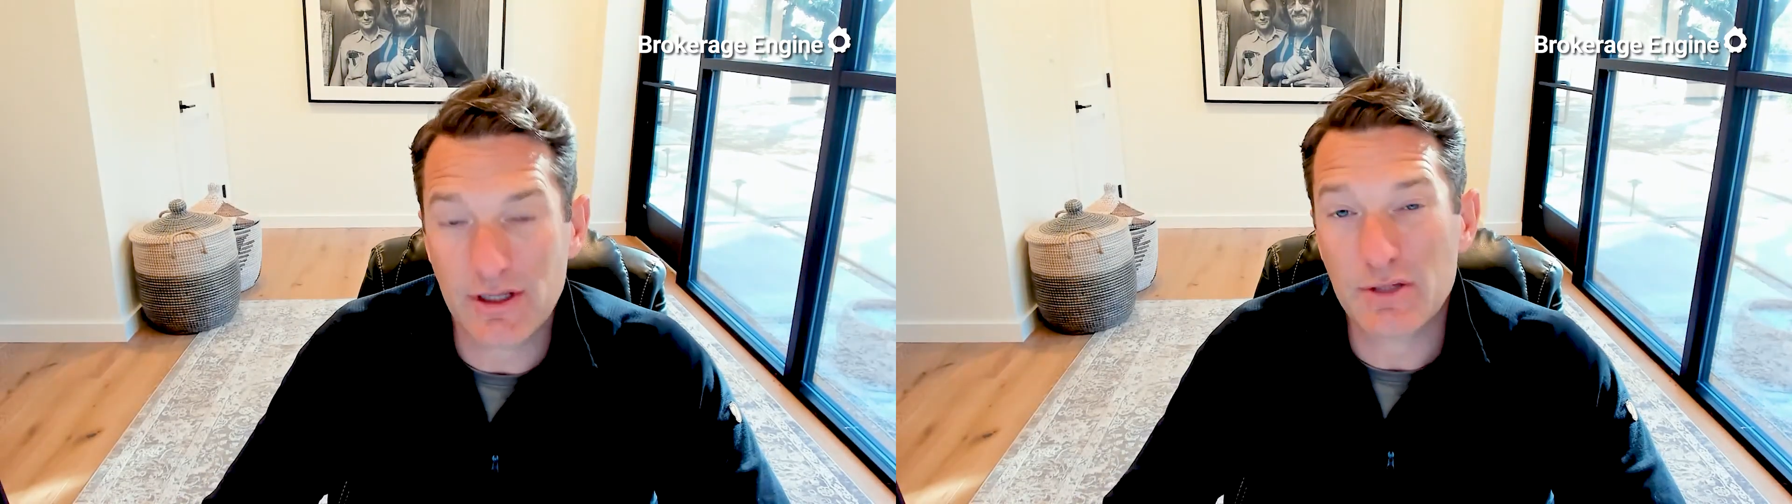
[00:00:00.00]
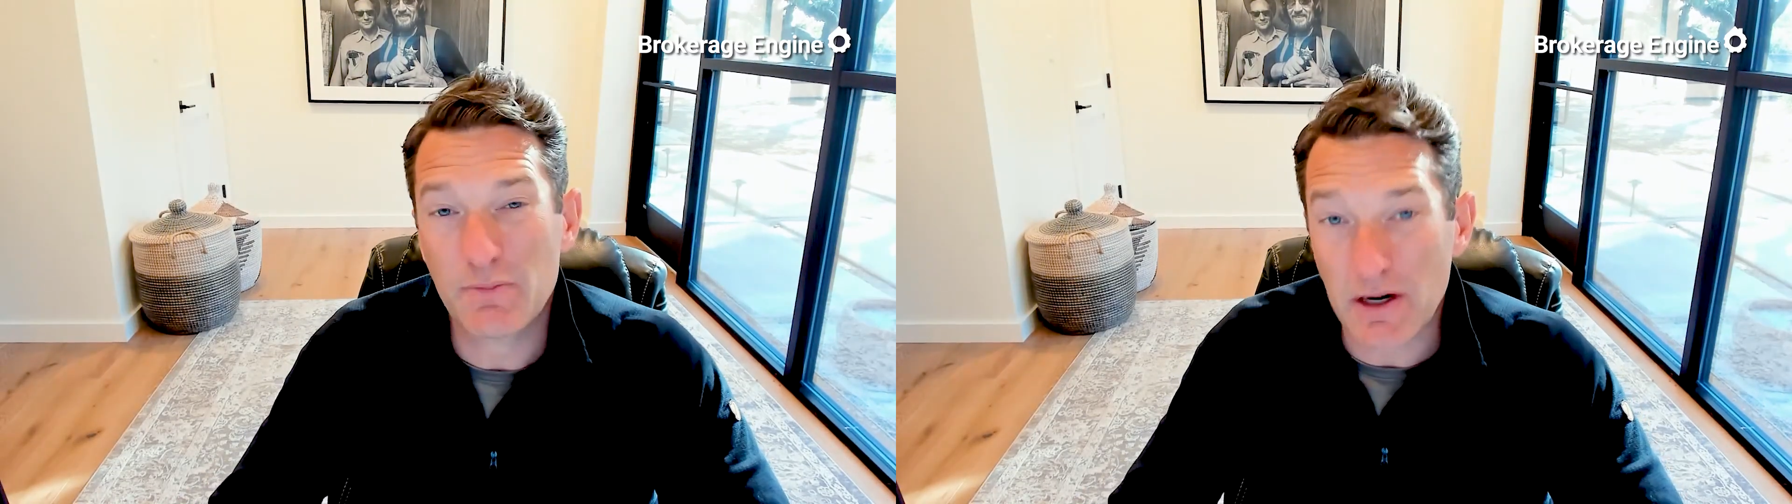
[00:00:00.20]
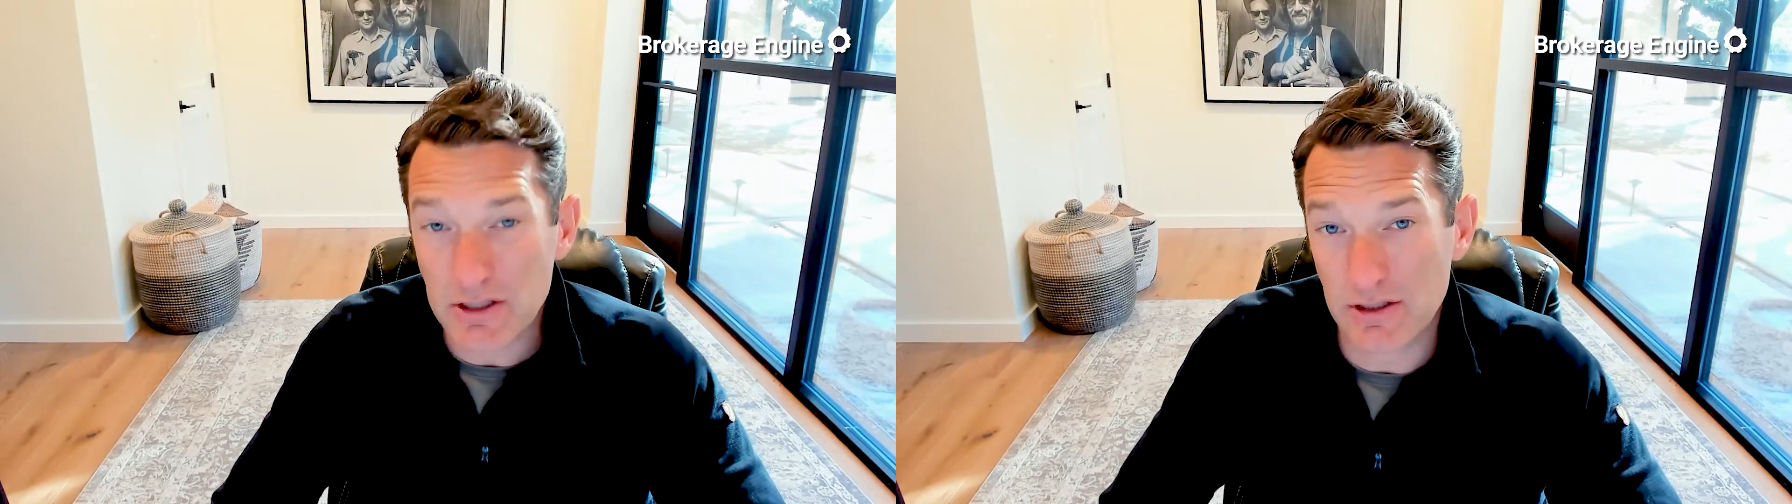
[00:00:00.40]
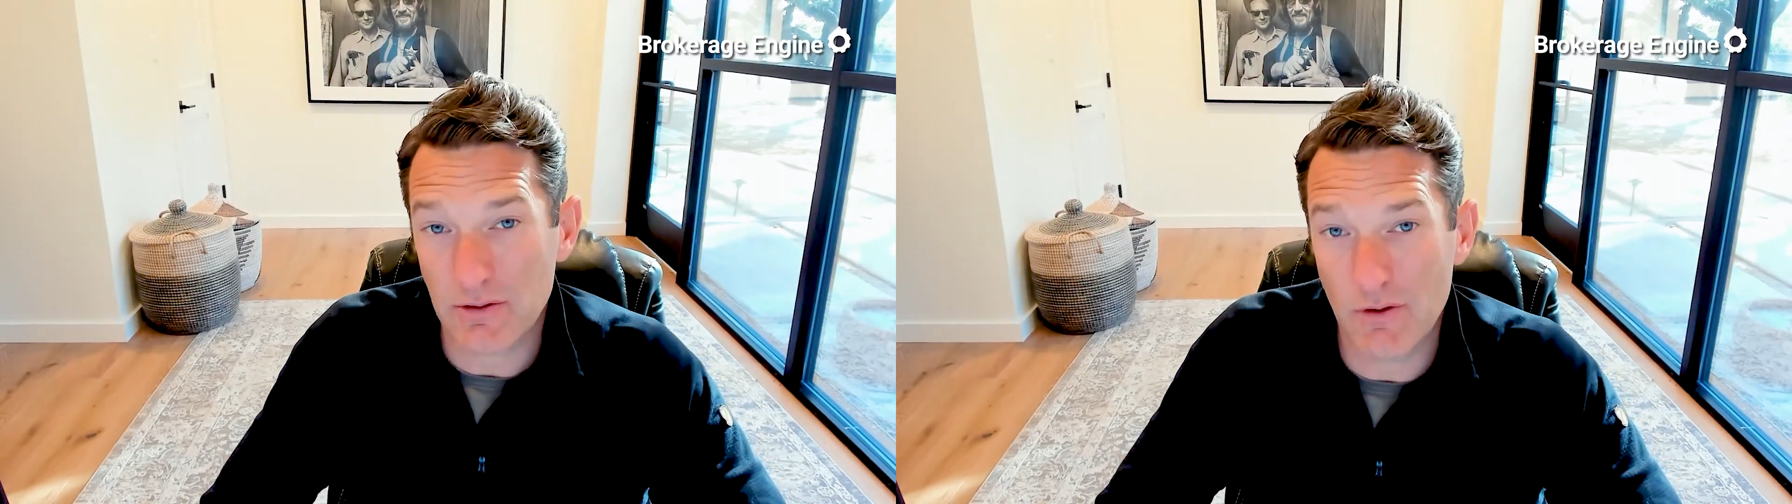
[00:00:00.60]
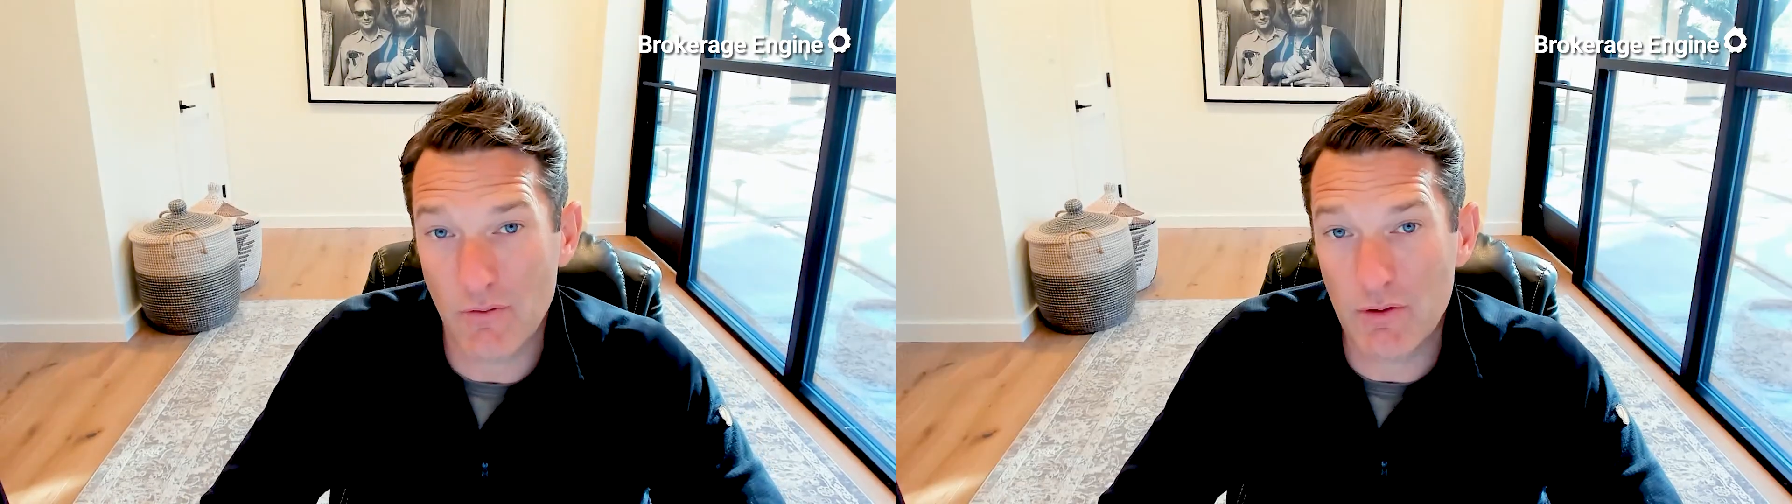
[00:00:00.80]
especially
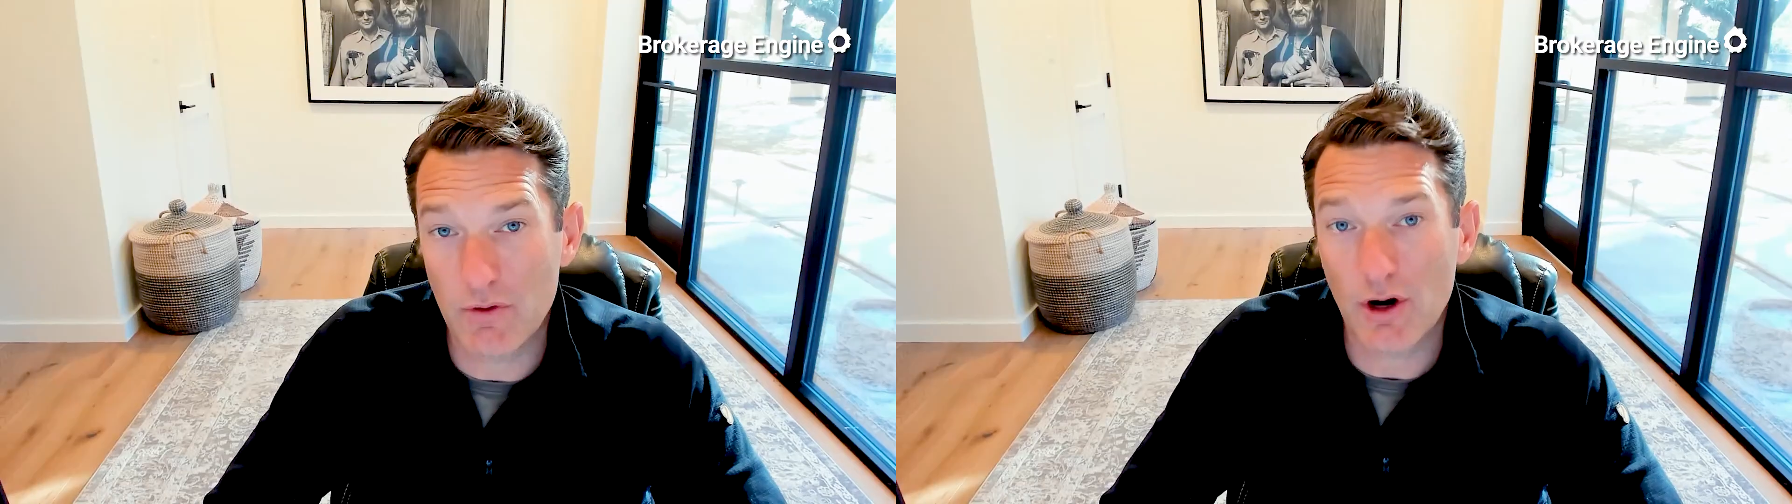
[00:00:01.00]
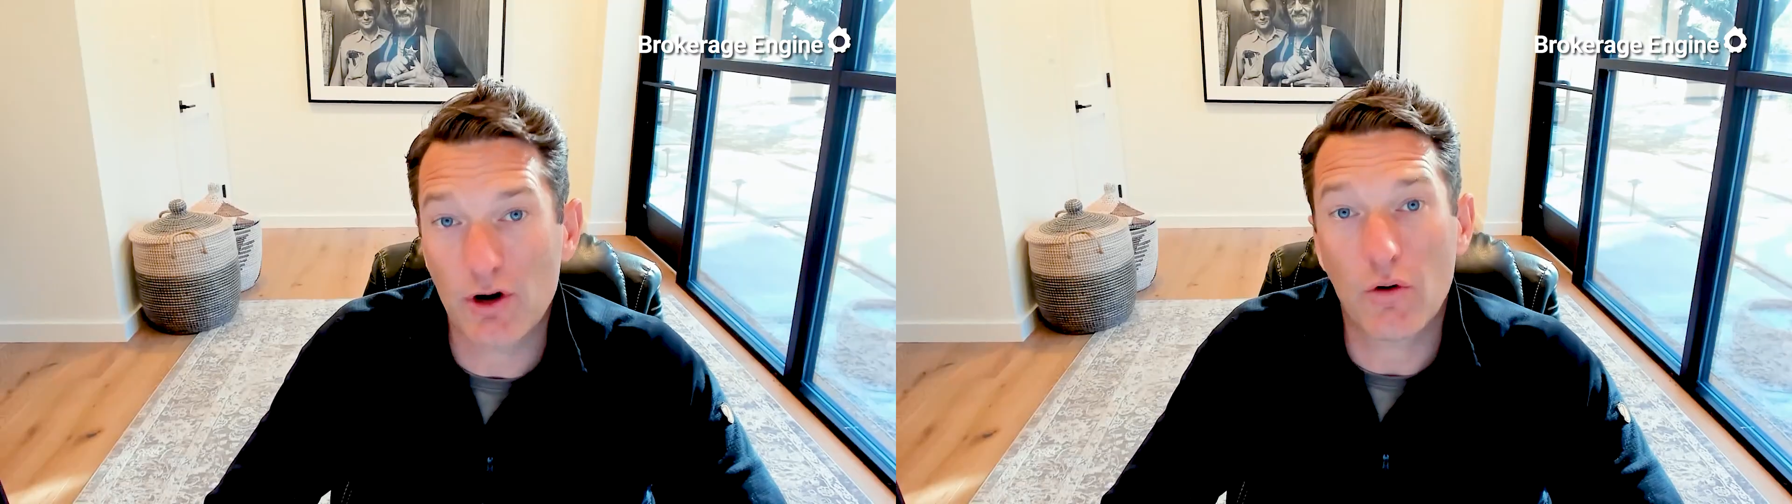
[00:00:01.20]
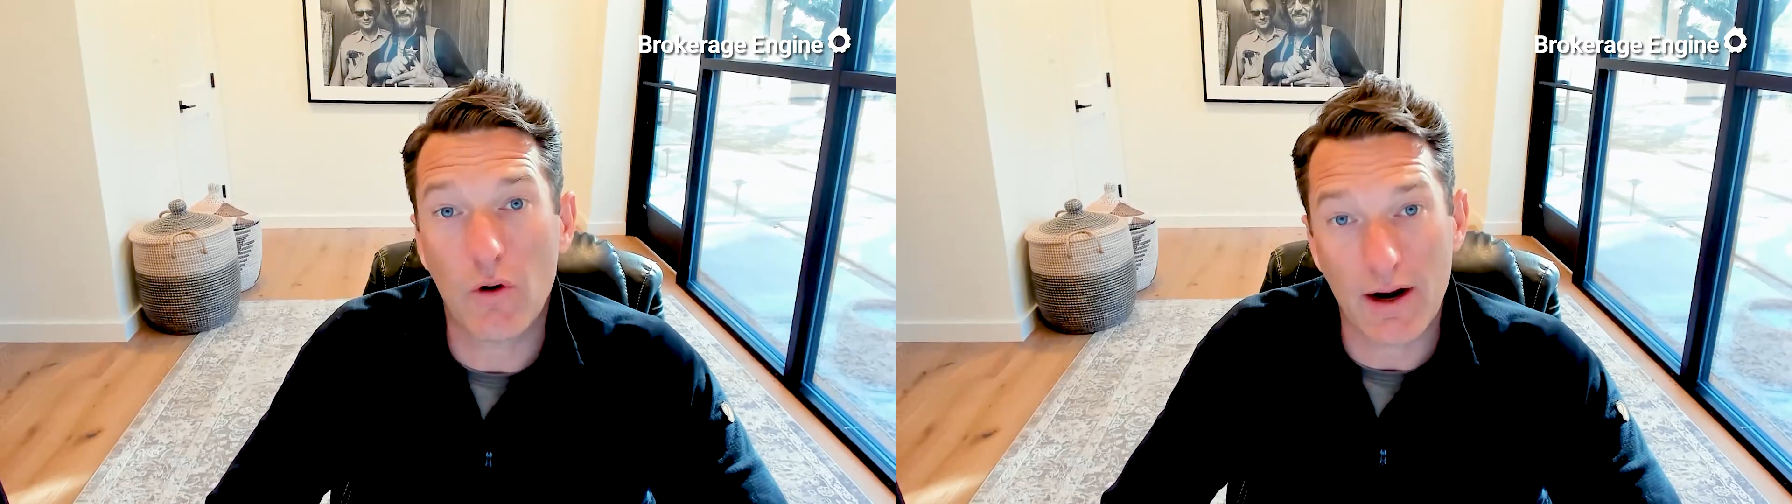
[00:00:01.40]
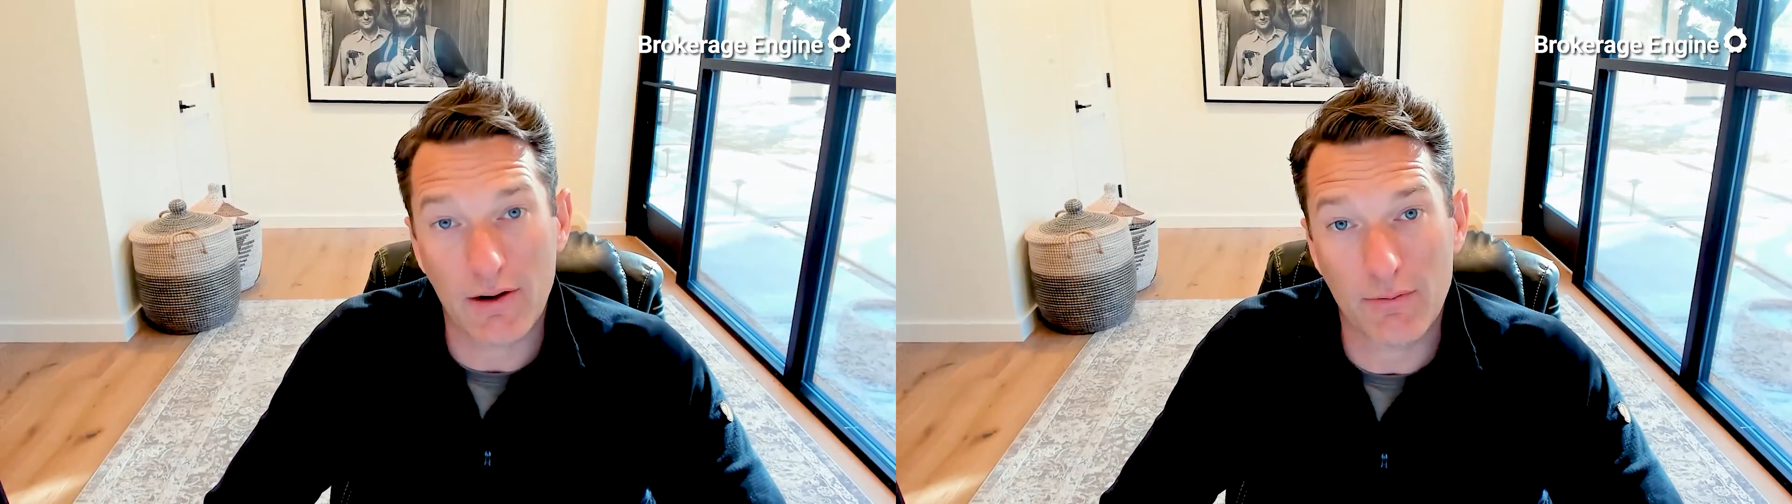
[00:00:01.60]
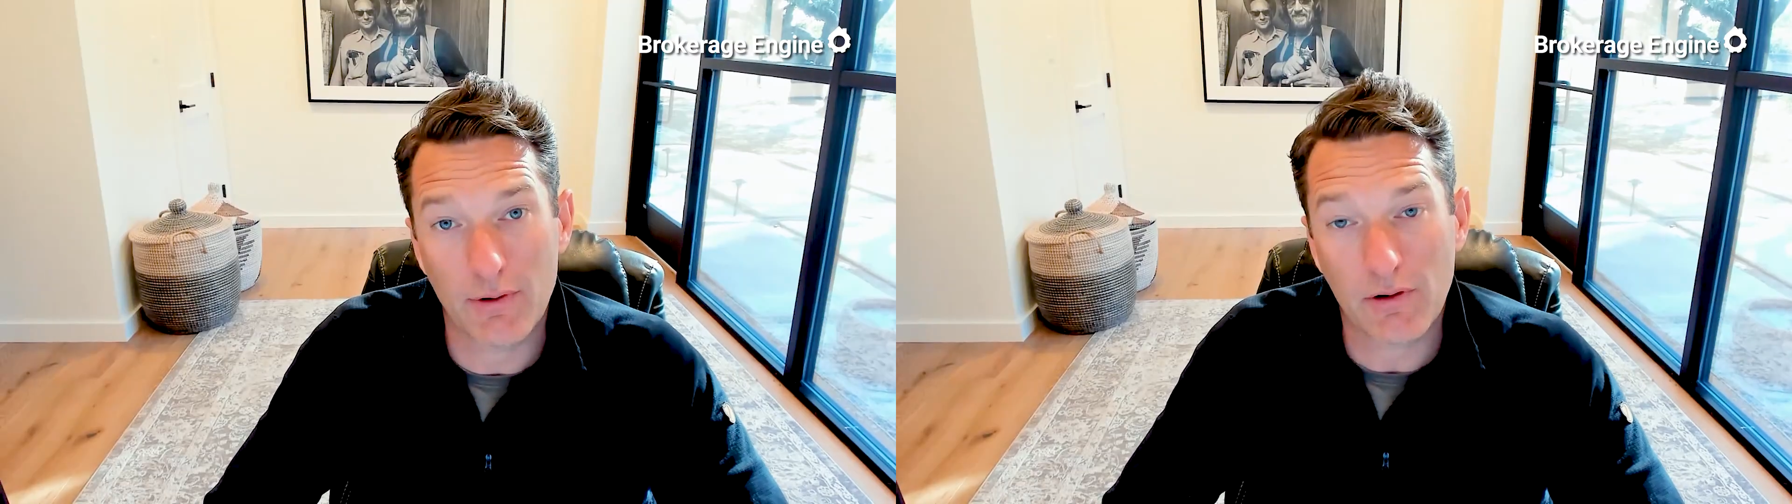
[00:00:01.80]
when we would
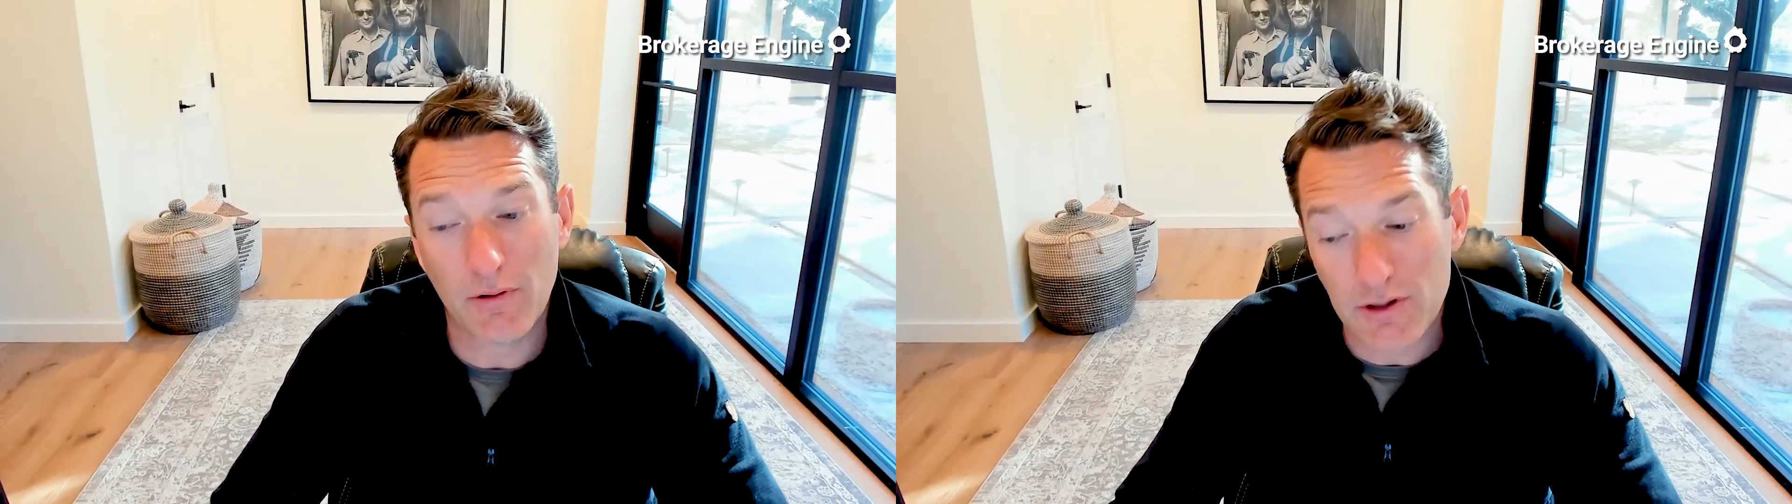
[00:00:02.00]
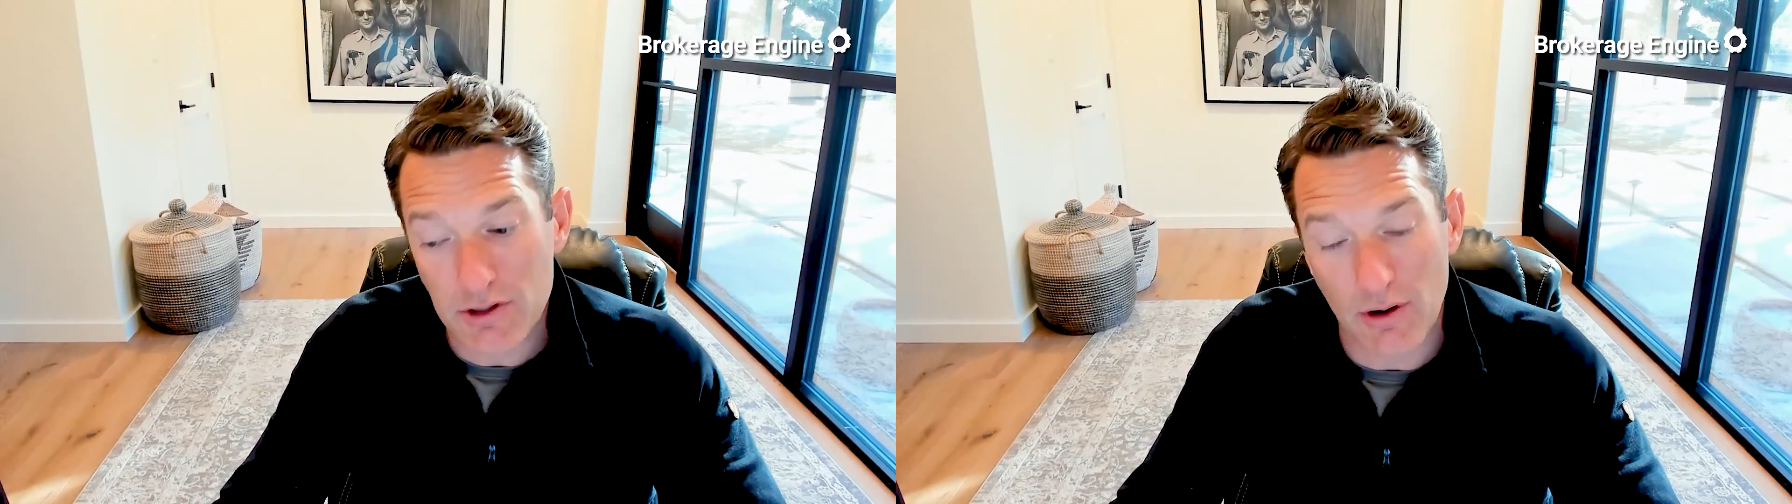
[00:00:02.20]
acquire a brokerage